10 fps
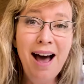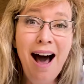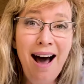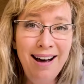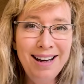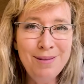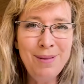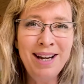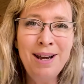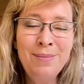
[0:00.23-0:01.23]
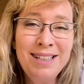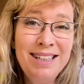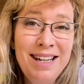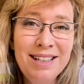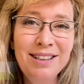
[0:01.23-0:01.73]
Hi, my name is
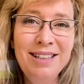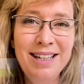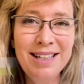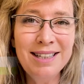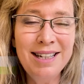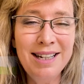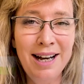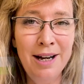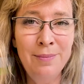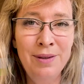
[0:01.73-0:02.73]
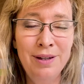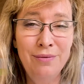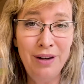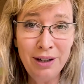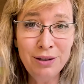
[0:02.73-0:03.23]
Liesl Yearsley. I'm the
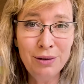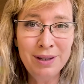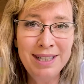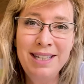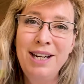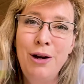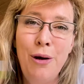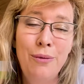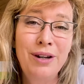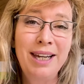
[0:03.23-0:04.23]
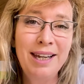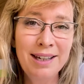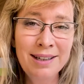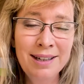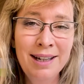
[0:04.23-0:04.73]
founder and CEO of
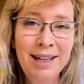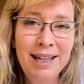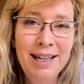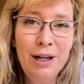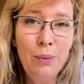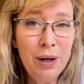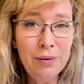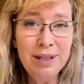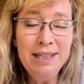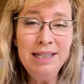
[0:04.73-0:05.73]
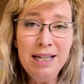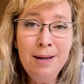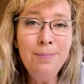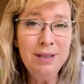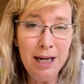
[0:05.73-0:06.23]
Akin. We are a
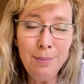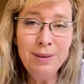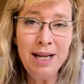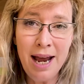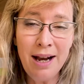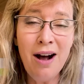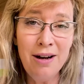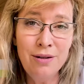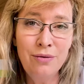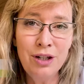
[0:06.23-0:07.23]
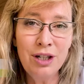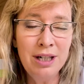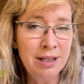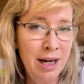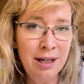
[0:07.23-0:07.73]
deep tech artificial
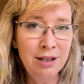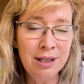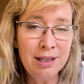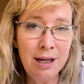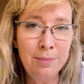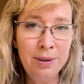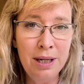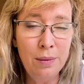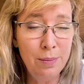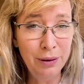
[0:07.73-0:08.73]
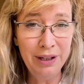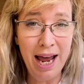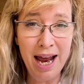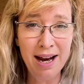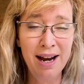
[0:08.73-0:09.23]
intelligence company. We build
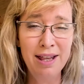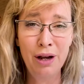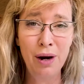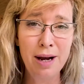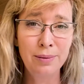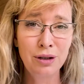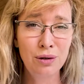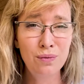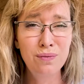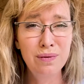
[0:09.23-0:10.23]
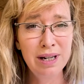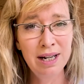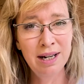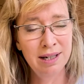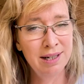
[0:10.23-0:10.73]
AI that are able to
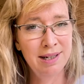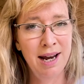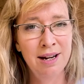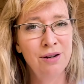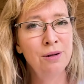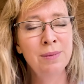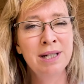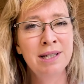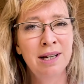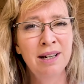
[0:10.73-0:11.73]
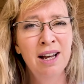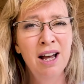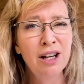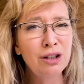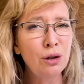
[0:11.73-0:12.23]
really understand humans and
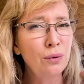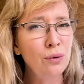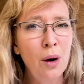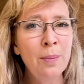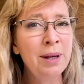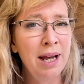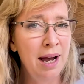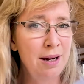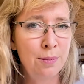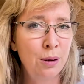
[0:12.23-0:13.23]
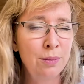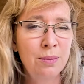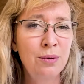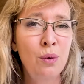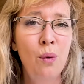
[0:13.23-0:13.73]
solve complicated
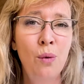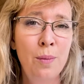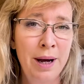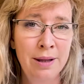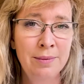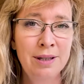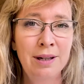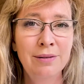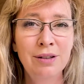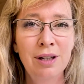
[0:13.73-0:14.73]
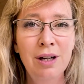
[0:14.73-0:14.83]
problems all by themselves.